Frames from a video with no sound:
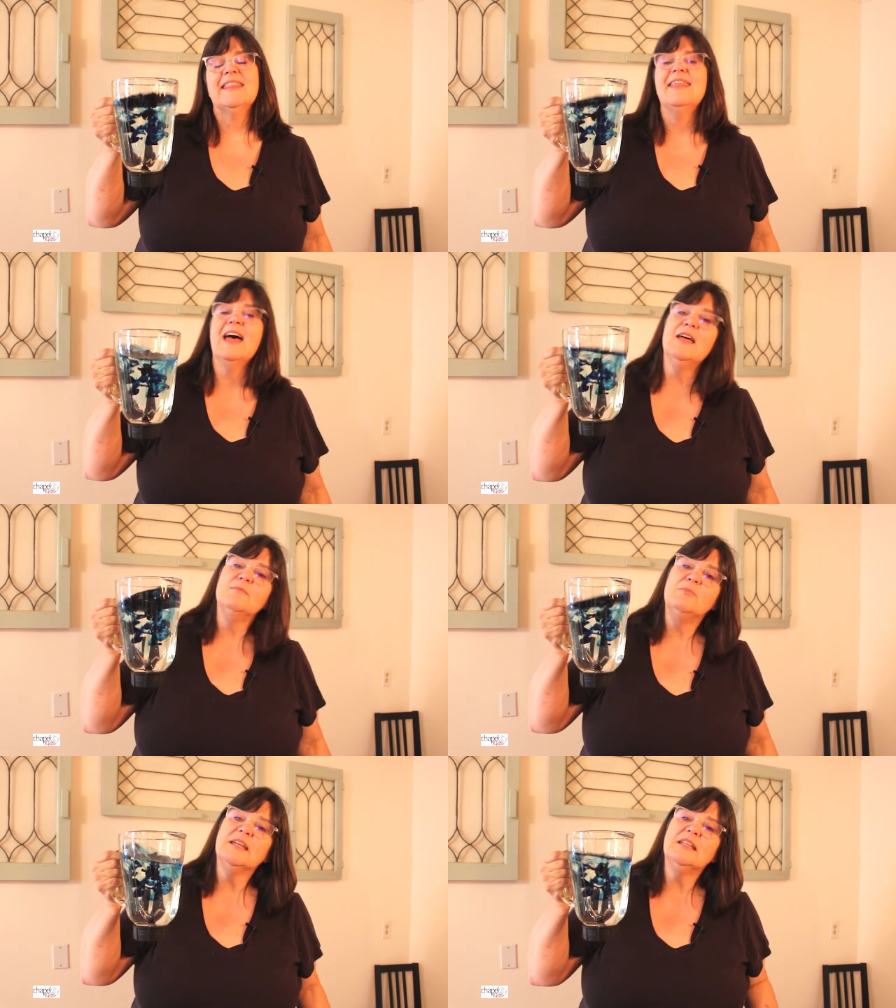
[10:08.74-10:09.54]

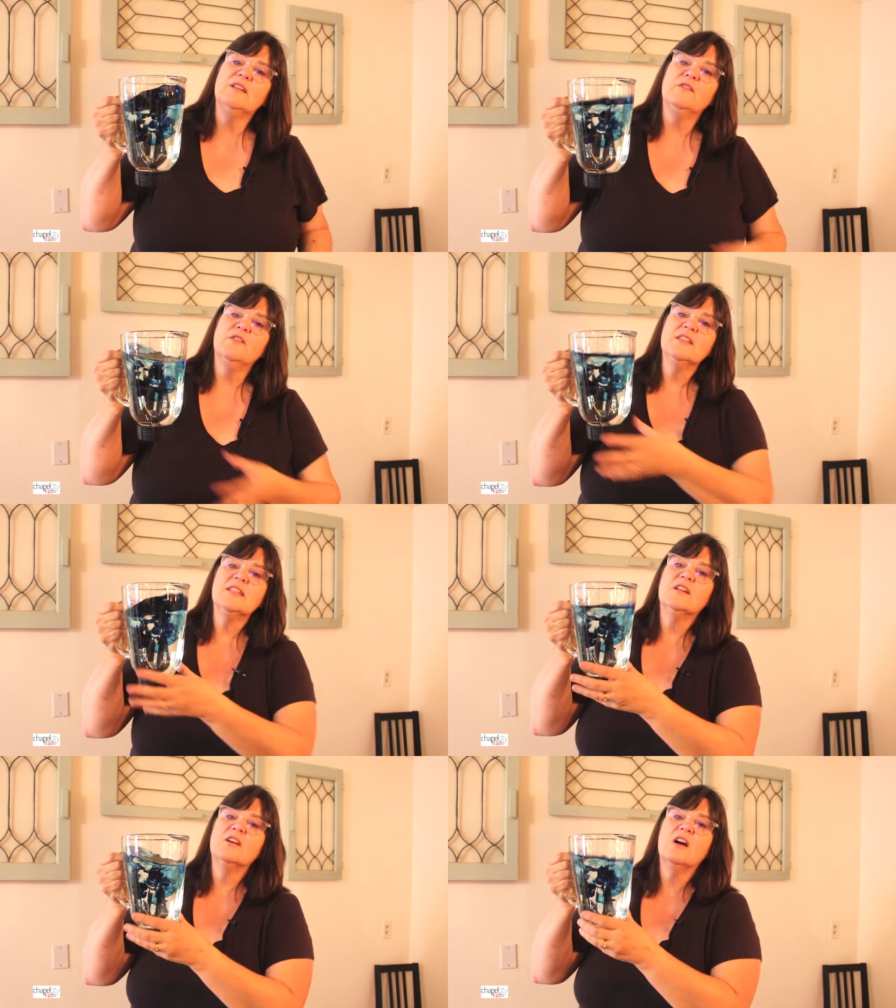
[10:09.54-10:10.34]
that big a
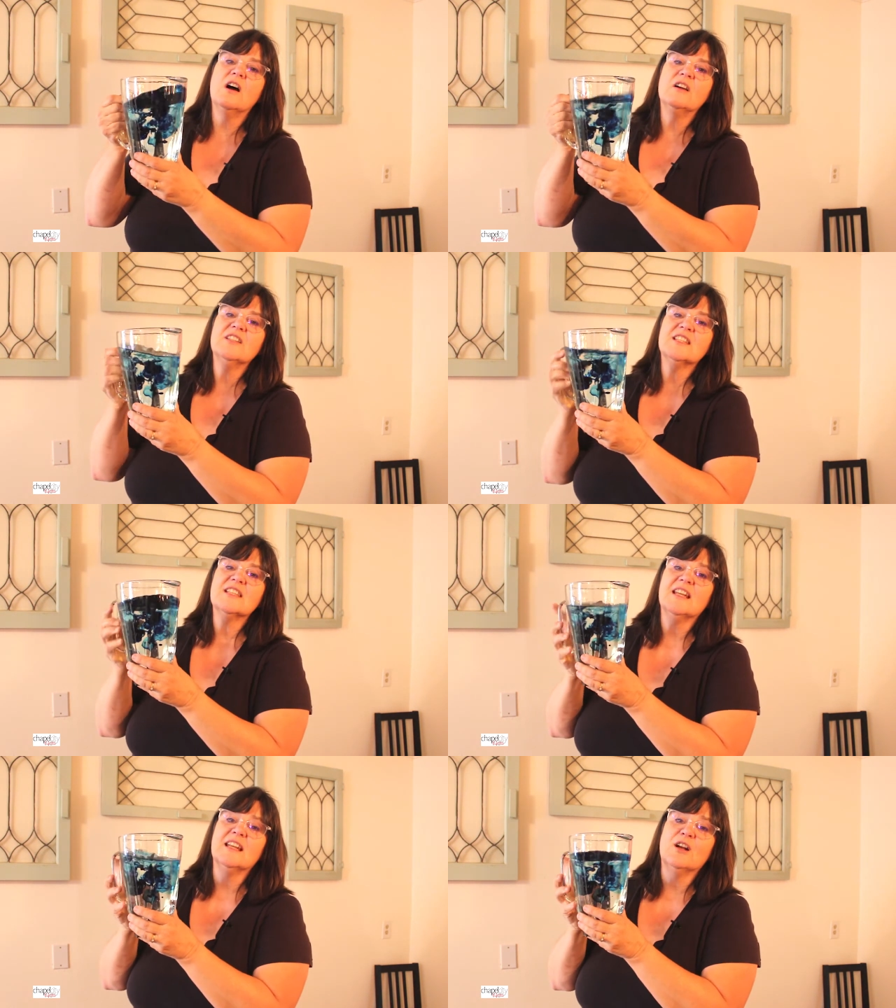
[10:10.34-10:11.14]
difference in our hearts
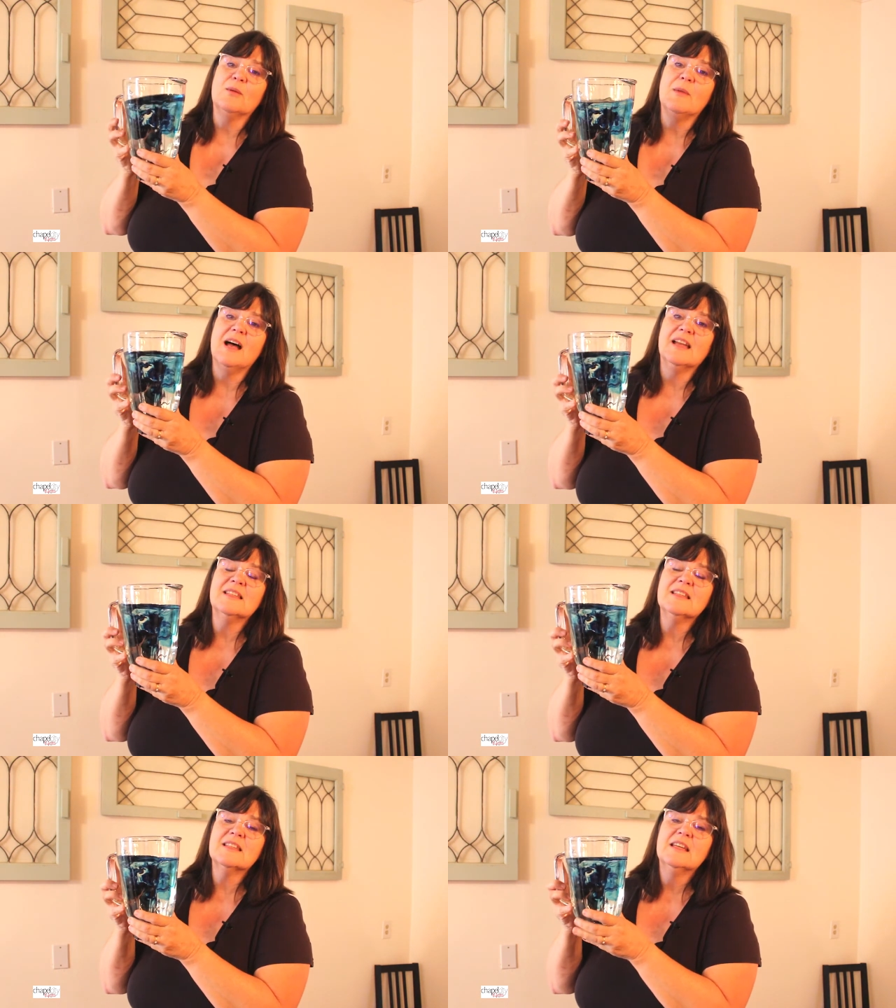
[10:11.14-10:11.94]
and in our
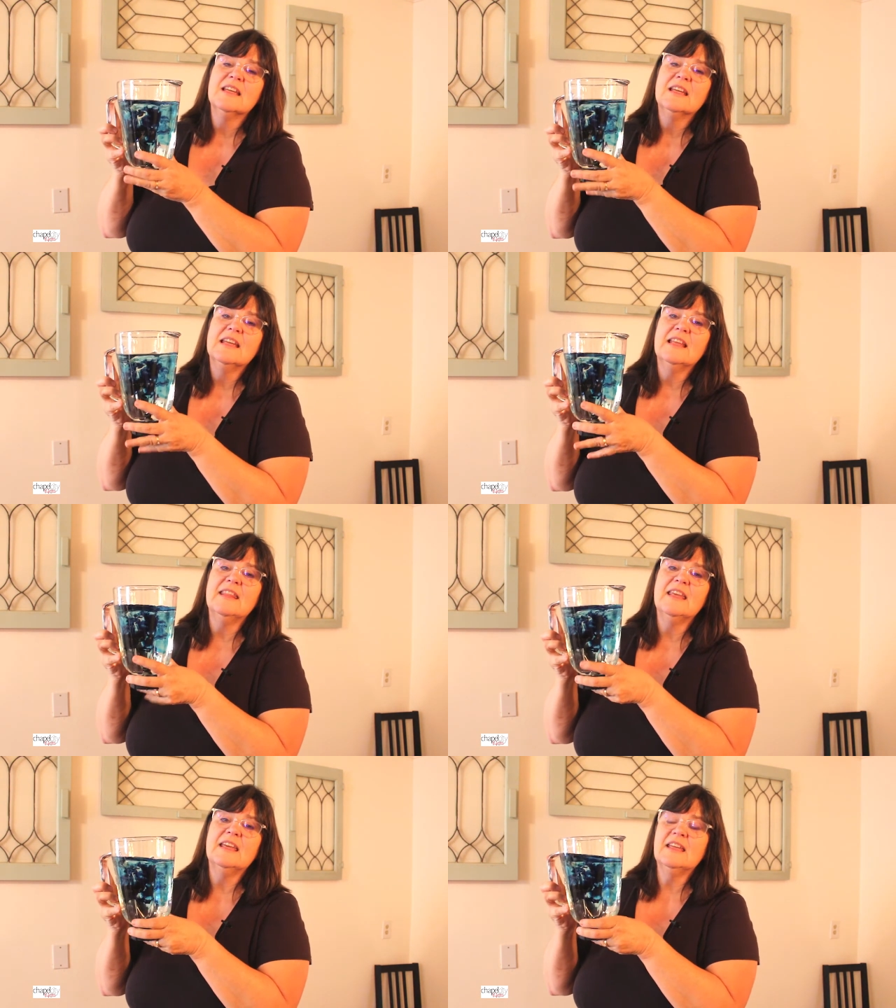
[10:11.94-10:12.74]
minds
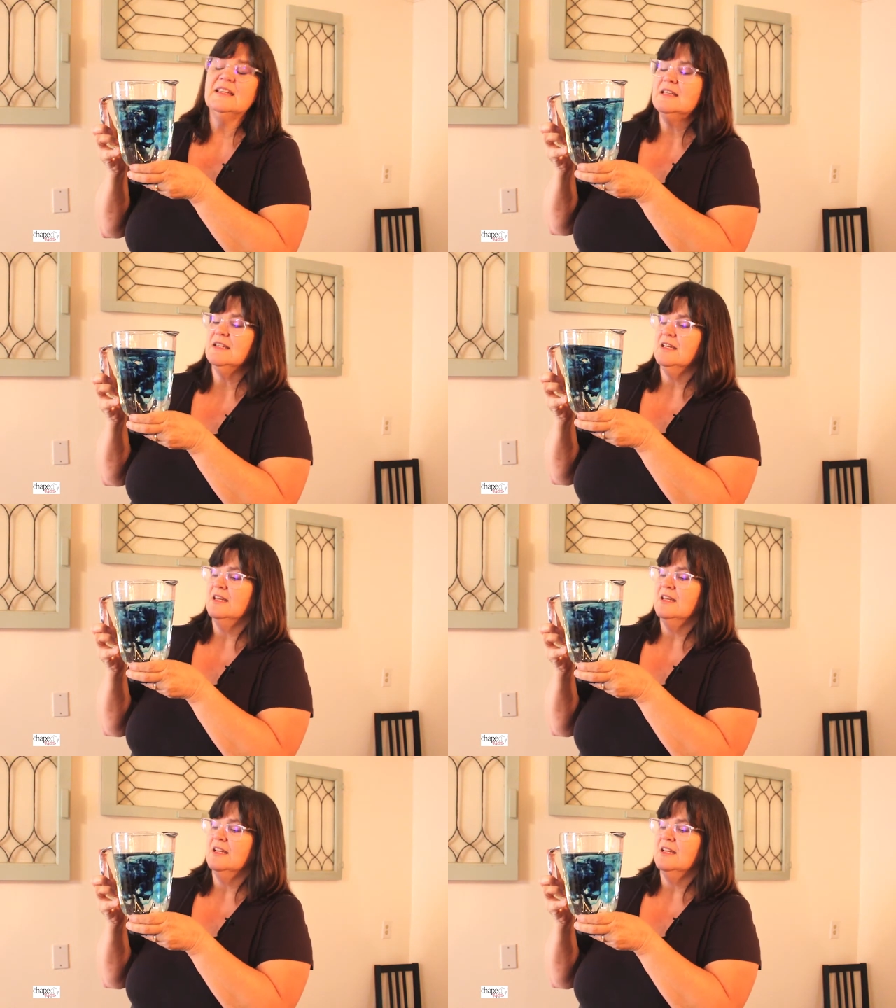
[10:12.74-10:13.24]
in the end?